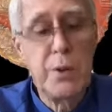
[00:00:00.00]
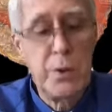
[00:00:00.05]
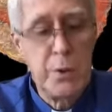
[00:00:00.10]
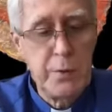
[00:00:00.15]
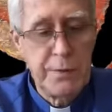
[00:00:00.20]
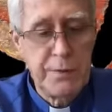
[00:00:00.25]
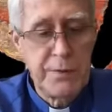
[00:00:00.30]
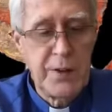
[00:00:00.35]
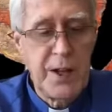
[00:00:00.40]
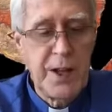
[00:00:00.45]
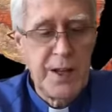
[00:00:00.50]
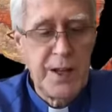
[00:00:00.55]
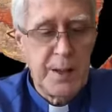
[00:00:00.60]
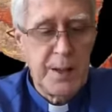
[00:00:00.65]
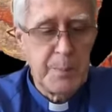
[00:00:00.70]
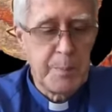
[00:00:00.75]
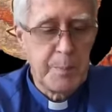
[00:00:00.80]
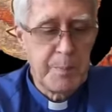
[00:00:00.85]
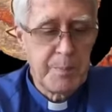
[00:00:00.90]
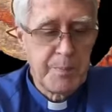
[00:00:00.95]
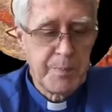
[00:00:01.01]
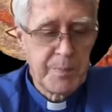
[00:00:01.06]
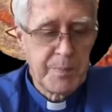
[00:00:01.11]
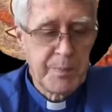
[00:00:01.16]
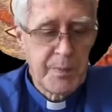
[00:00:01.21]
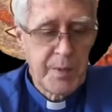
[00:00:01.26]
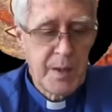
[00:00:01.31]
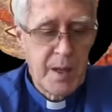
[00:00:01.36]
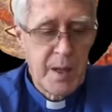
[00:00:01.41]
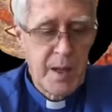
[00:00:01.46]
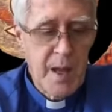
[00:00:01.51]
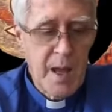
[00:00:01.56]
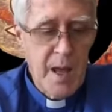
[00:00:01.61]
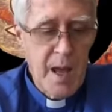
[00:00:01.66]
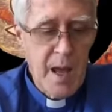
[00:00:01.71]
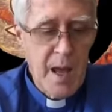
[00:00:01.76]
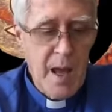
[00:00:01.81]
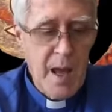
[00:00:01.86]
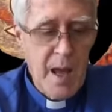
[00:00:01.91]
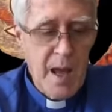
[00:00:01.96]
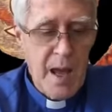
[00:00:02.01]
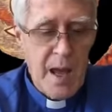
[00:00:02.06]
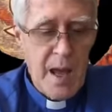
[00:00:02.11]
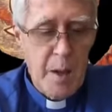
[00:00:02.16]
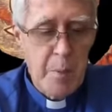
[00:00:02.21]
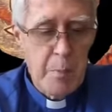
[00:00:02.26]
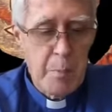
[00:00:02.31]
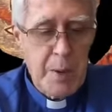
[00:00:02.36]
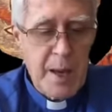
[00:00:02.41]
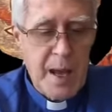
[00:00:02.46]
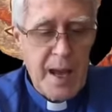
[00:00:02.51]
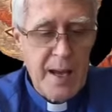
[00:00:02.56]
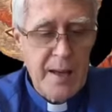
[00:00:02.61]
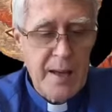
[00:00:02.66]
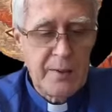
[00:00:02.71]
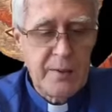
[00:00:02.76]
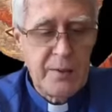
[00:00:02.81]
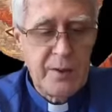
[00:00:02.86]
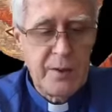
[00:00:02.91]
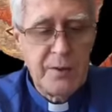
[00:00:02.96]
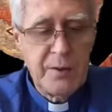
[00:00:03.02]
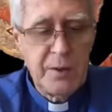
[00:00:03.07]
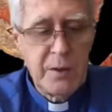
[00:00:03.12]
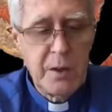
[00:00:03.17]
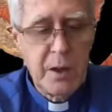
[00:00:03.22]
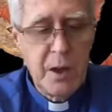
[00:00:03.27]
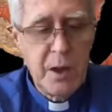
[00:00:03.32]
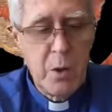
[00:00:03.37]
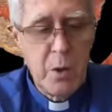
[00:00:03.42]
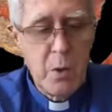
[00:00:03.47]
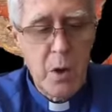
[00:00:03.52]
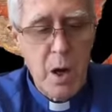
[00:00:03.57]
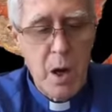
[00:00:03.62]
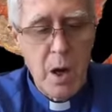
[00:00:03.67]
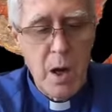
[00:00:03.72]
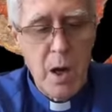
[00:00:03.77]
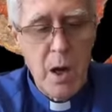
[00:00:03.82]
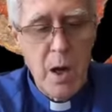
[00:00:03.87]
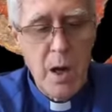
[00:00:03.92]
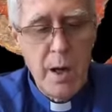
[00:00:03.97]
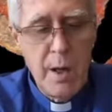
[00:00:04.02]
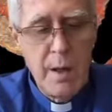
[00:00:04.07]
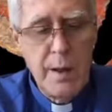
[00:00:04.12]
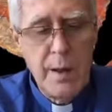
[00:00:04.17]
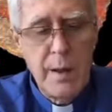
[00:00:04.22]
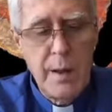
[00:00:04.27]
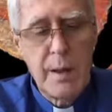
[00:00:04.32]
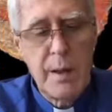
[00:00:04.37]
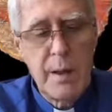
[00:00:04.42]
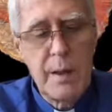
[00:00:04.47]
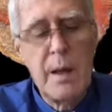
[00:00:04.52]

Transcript: new flame and pass its glow on